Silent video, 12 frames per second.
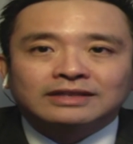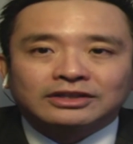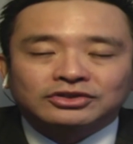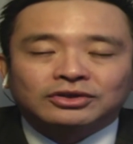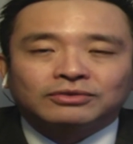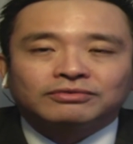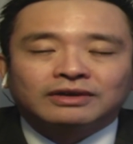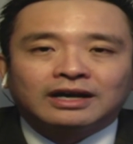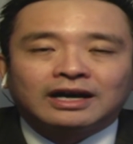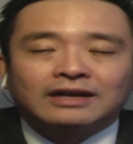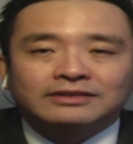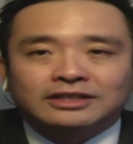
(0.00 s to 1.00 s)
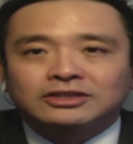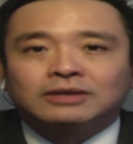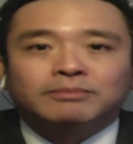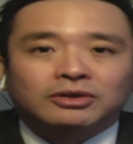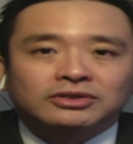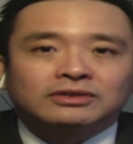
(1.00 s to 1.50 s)
such
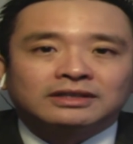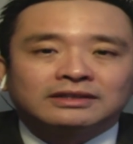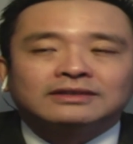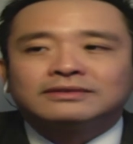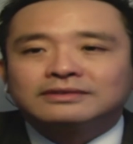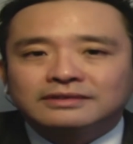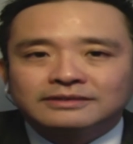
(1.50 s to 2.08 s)
opportunities.